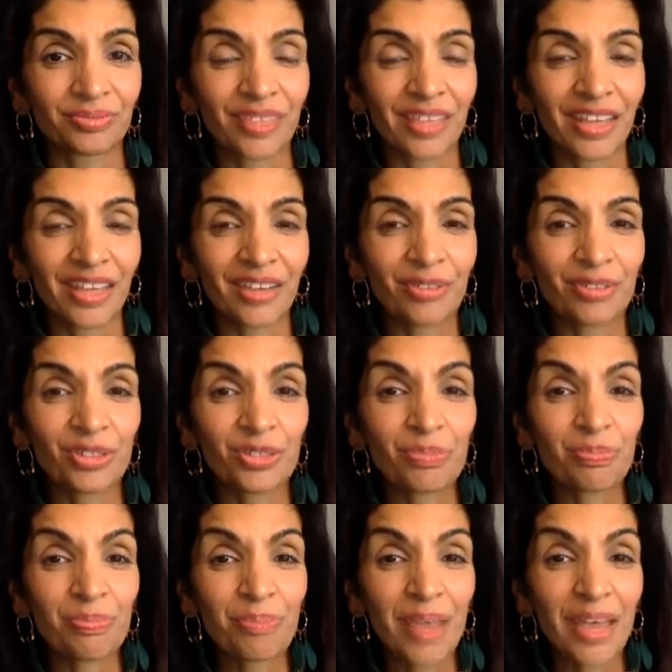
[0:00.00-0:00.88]
It
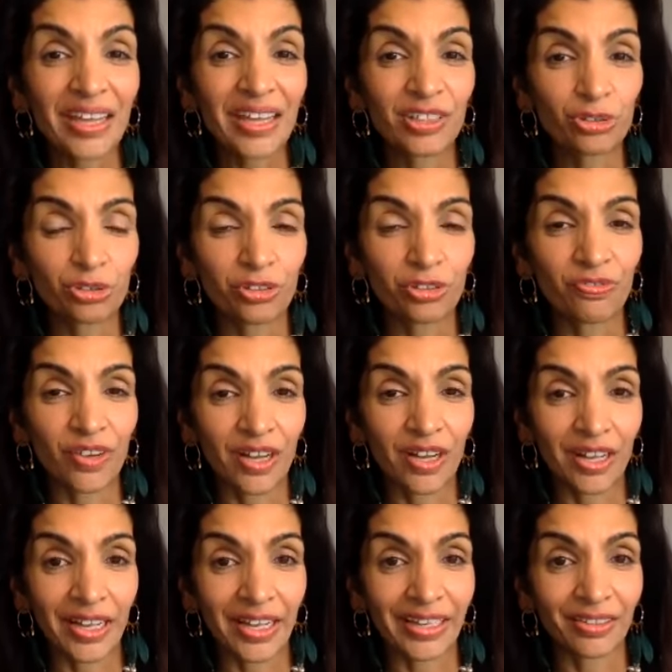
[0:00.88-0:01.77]
was
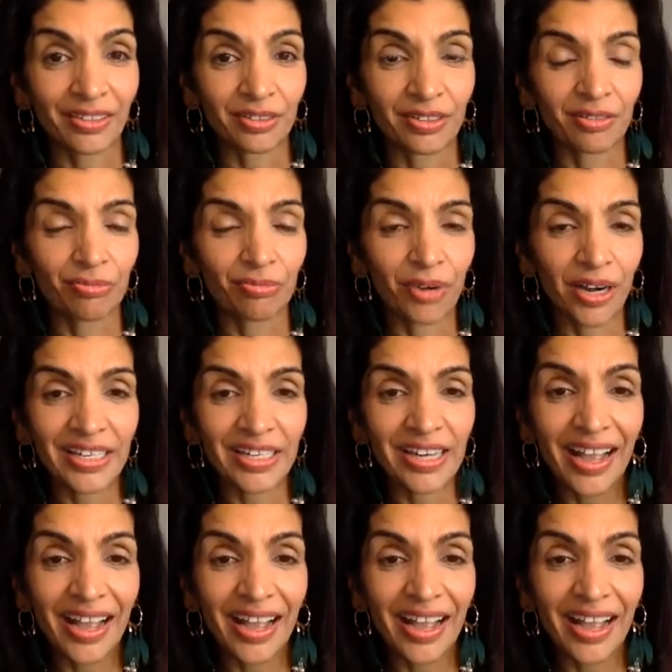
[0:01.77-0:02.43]
petrifying, right?